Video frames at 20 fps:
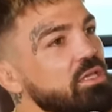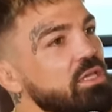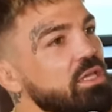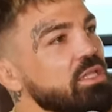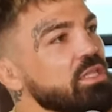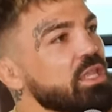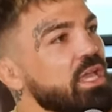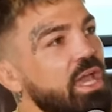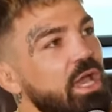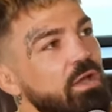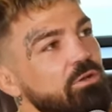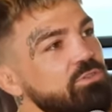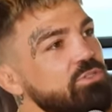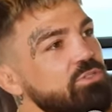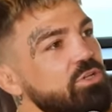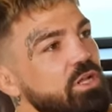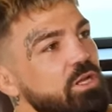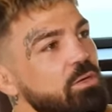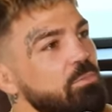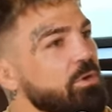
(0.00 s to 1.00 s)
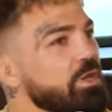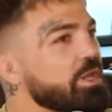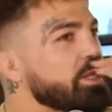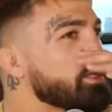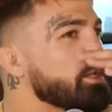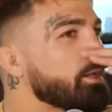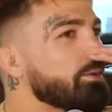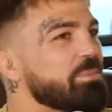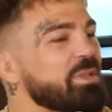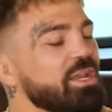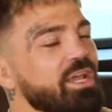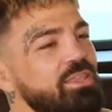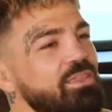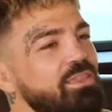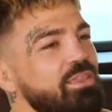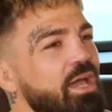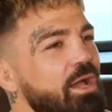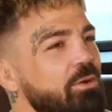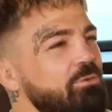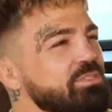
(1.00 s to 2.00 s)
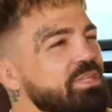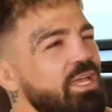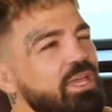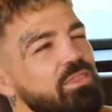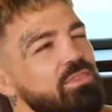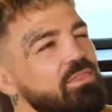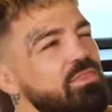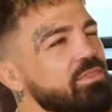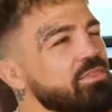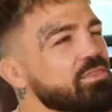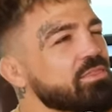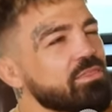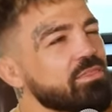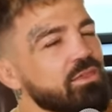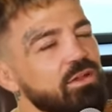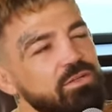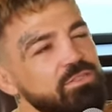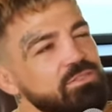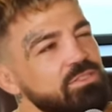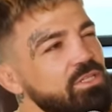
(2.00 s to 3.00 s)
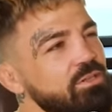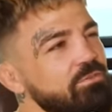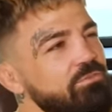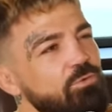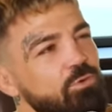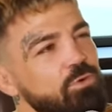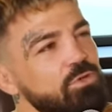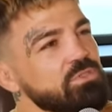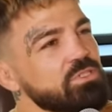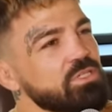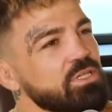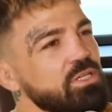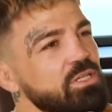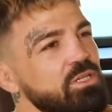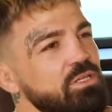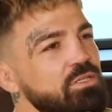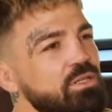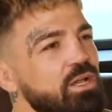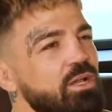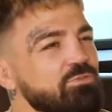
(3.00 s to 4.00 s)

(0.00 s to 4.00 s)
and like I was trying to break it up, and I was like 13, 14.